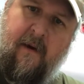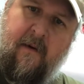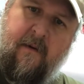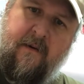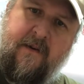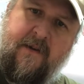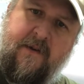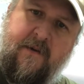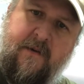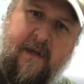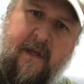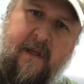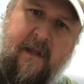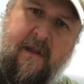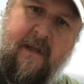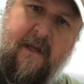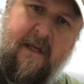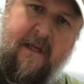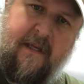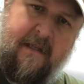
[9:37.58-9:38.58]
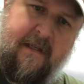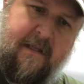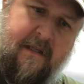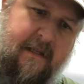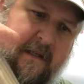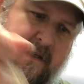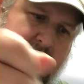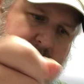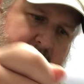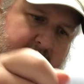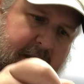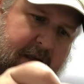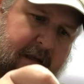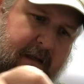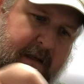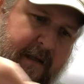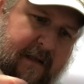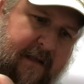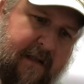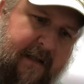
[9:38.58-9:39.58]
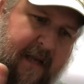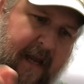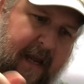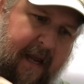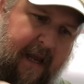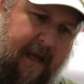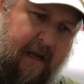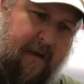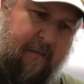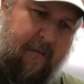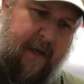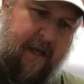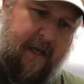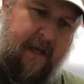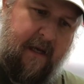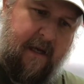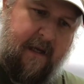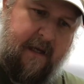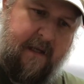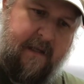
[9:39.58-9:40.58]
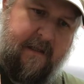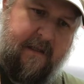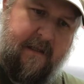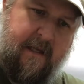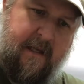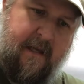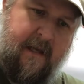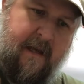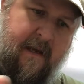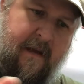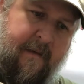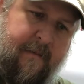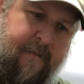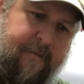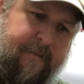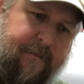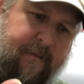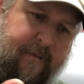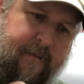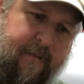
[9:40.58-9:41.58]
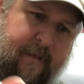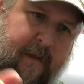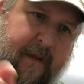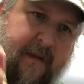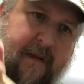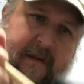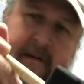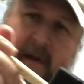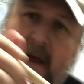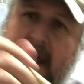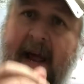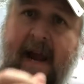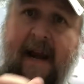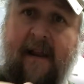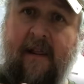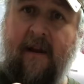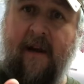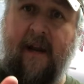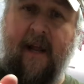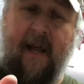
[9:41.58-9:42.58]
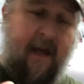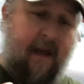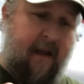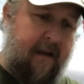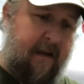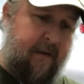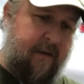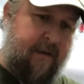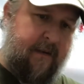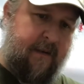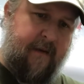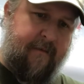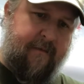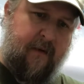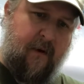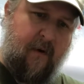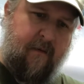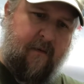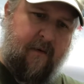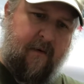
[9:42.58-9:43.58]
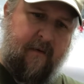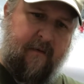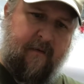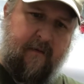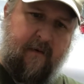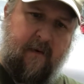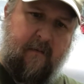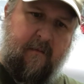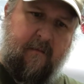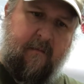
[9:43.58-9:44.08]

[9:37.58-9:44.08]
Using this stain because I had it on hand. It was left over from